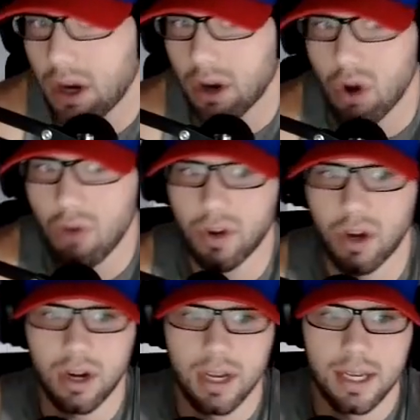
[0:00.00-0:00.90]
are
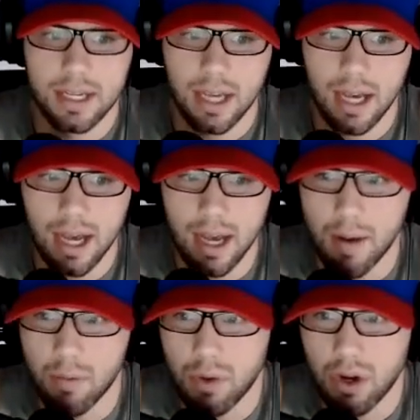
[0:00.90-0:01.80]
over
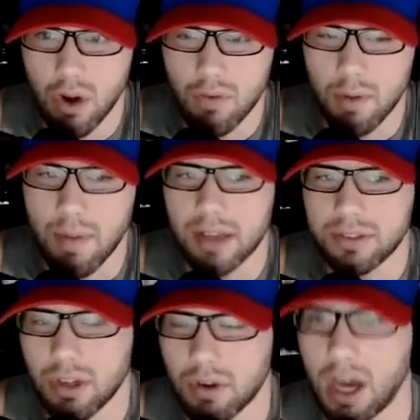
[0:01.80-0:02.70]
a
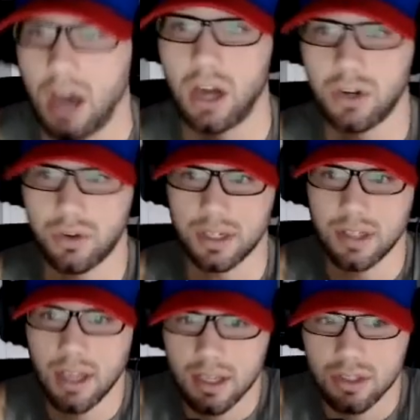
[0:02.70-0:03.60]
milestone,
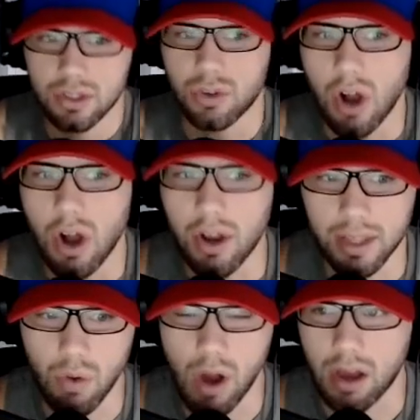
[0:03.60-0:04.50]
100 strong in
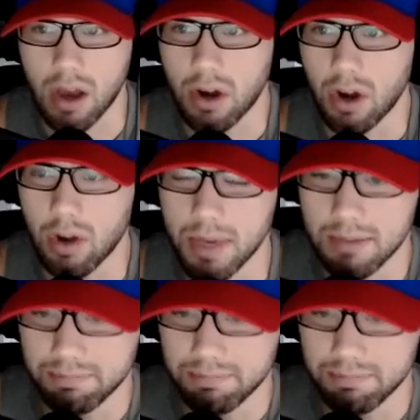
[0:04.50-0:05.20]
the Walk-On Army.